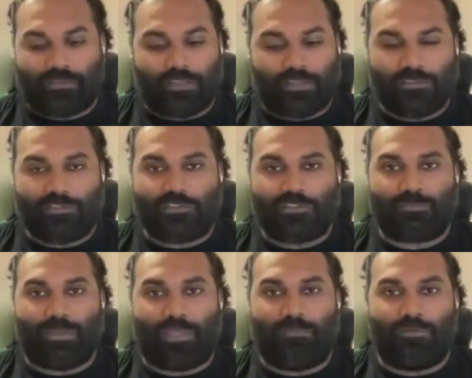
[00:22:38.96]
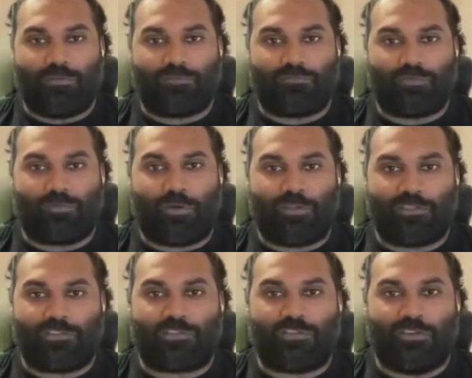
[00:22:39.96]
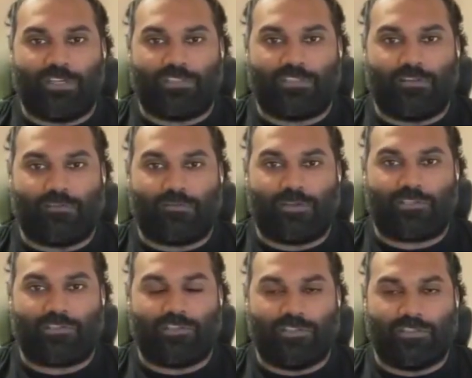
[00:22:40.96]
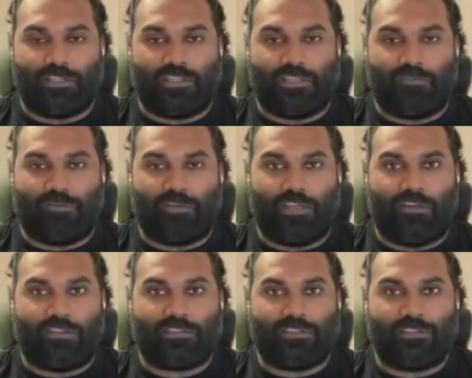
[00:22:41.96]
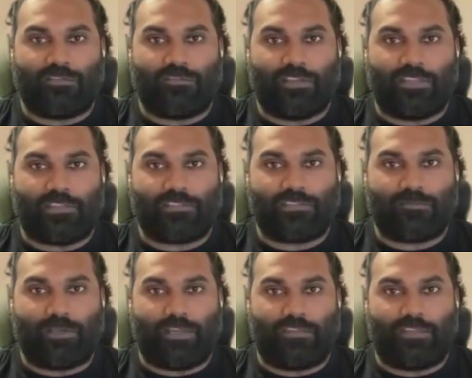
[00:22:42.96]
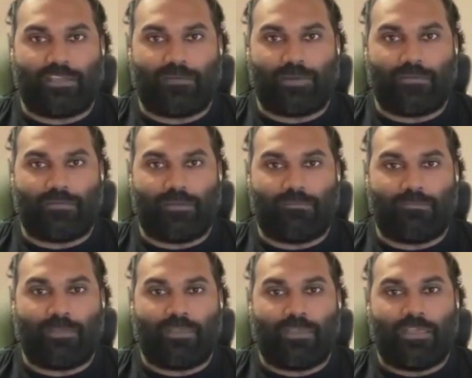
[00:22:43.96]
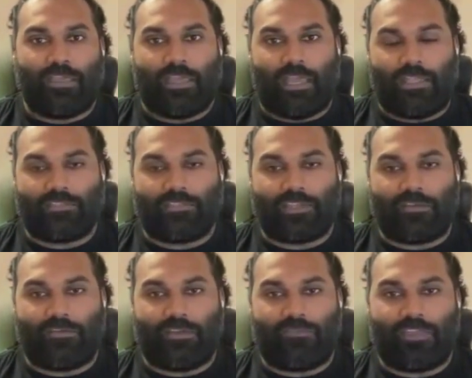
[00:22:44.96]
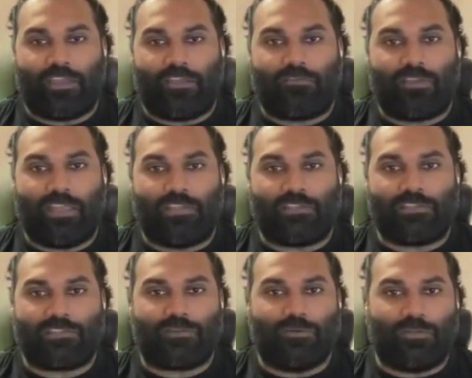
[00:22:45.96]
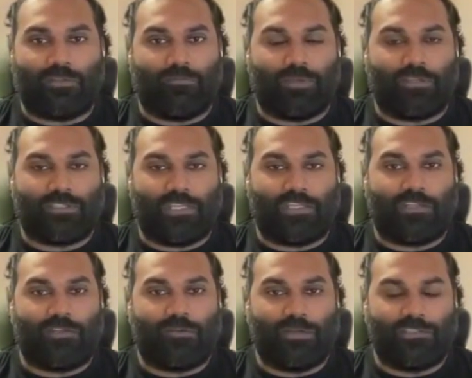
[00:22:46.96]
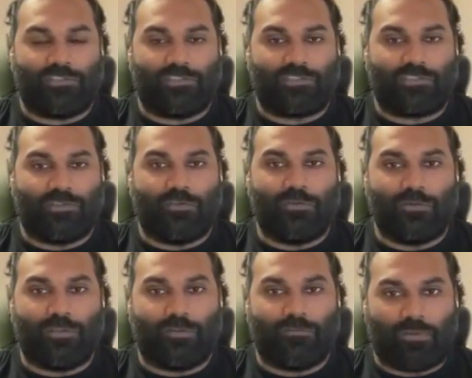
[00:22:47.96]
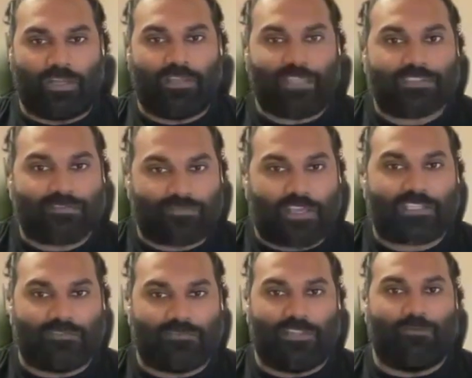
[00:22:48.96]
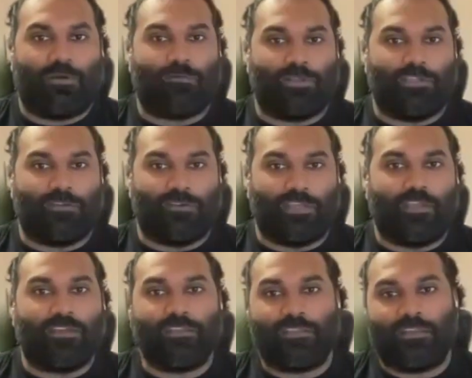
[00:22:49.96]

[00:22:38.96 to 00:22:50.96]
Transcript: those are just people's repositories of questions that they've already answered. Right? That's the way I think about them. And so if they don't need to store them because they can always just Google them, right? That's effectively what we're doing,